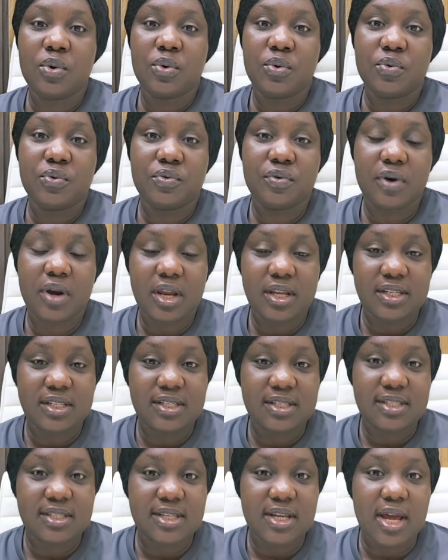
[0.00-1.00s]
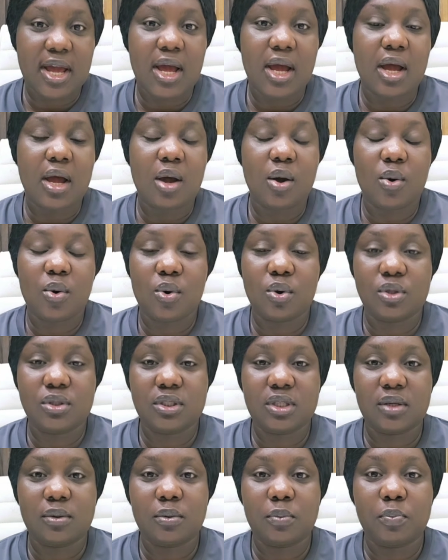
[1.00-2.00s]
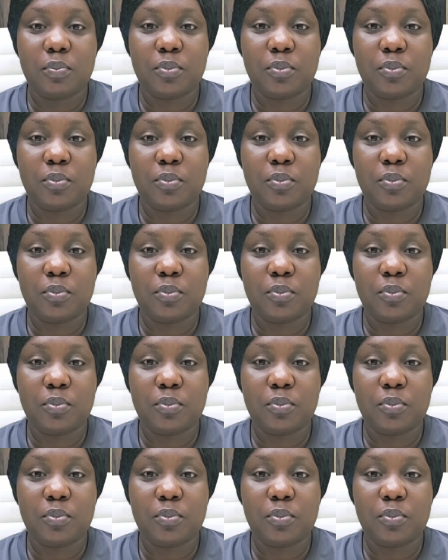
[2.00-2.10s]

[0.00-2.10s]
register on the